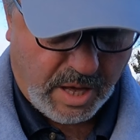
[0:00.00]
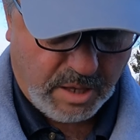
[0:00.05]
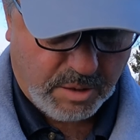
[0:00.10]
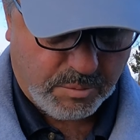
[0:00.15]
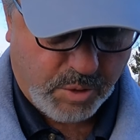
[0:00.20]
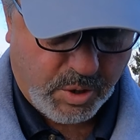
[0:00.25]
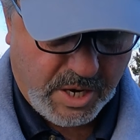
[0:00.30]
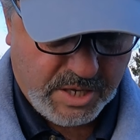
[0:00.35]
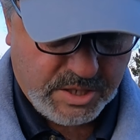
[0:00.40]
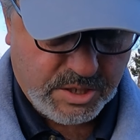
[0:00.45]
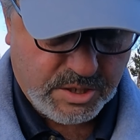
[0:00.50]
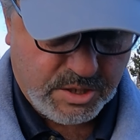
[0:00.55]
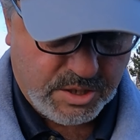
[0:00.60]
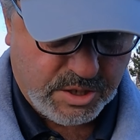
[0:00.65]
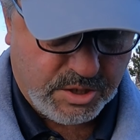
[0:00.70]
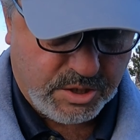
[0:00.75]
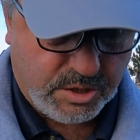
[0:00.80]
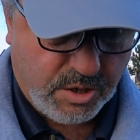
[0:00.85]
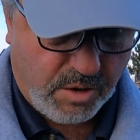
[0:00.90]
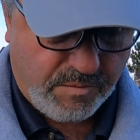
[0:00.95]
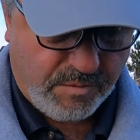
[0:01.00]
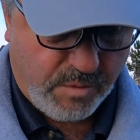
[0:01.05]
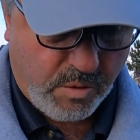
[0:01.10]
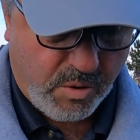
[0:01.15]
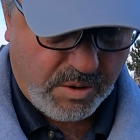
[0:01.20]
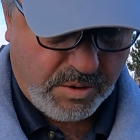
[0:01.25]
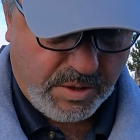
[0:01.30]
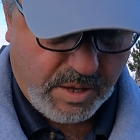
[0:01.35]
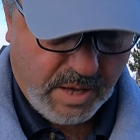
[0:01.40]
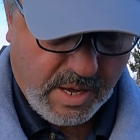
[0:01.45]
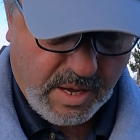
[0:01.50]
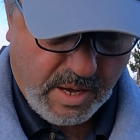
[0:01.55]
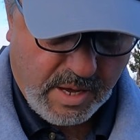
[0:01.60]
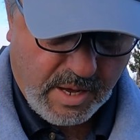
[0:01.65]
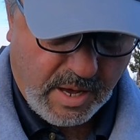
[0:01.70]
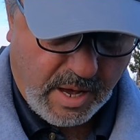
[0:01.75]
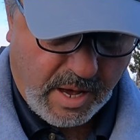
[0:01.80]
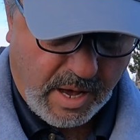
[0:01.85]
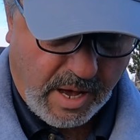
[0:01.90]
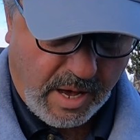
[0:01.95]
calibrations and so forth.
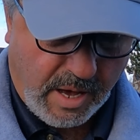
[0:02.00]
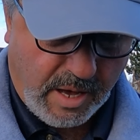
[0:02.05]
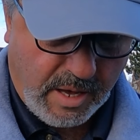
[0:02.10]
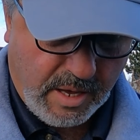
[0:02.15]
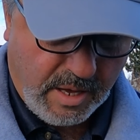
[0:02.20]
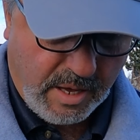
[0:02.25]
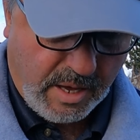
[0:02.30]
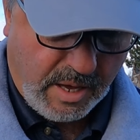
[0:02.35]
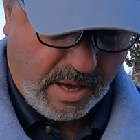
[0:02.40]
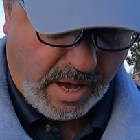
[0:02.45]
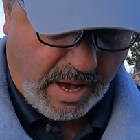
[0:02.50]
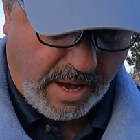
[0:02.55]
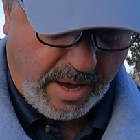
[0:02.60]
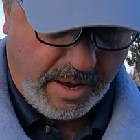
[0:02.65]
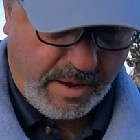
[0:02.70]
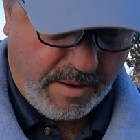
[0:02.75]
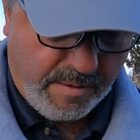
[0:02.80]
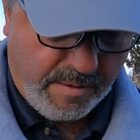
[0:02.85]
I